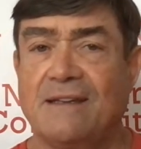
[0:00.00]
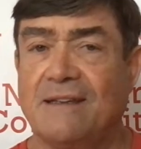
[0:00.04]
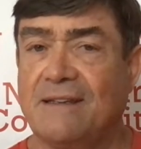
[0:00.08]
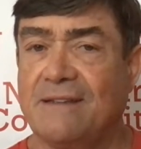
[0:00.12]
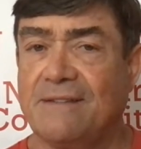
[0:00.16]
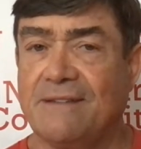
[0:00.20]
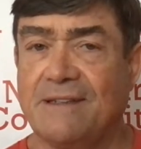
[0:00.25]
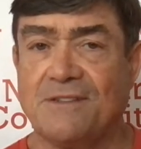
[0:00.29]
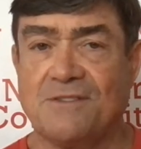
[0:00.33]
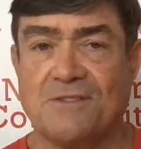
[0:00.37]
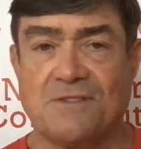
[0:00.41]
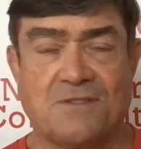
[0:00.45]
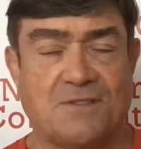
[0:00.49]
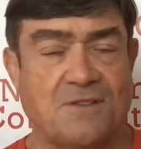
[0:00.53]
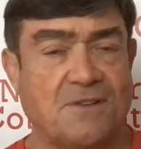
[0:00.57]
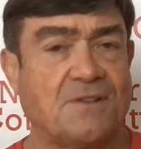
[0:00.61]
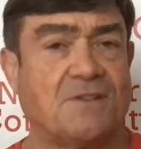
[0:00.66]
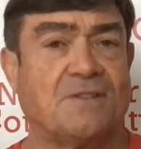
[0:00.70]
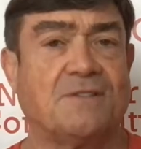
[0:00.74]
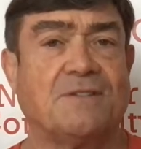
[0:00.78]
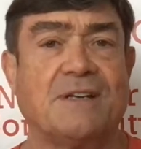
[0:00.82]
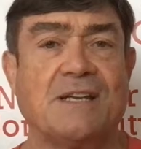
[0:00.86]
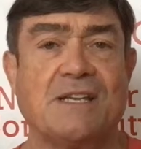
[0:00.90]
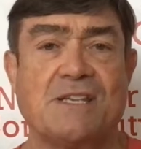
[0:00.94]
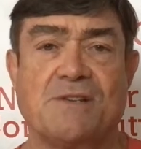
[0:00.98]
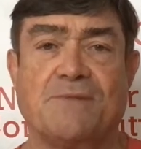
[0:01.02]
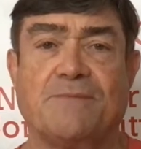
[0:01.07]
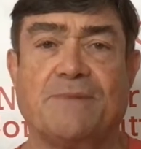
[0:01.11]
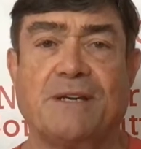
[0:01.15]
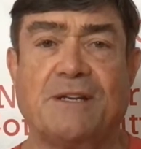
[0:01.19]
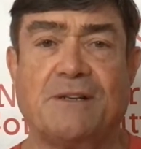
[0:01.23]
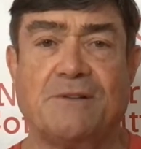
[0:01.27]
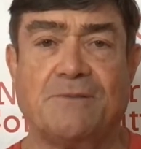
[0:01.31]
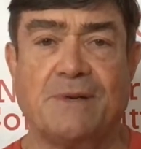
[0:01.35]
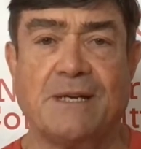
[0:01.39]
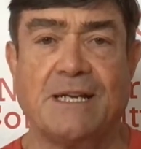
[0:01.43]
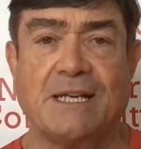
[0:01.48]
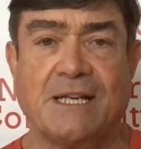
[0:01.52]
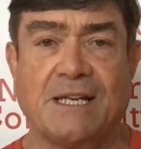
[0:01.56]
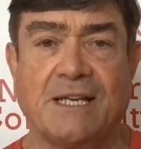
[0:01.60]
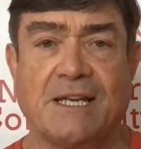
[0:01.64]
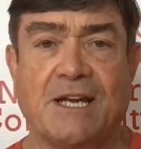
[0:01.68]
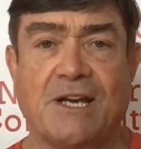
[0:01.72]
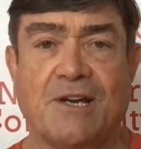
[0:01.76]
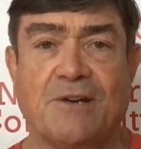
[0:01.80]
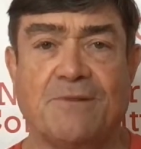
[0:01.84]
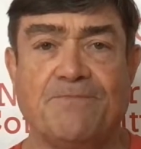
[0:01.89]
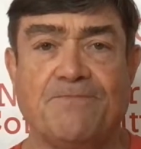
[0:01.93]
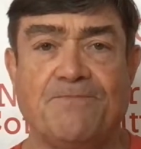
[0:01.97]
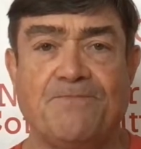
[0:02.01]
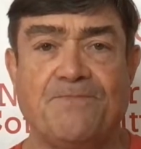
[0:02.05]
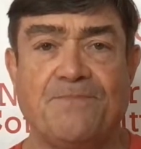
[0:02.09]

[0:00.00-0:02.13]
this certainly is a better way to go.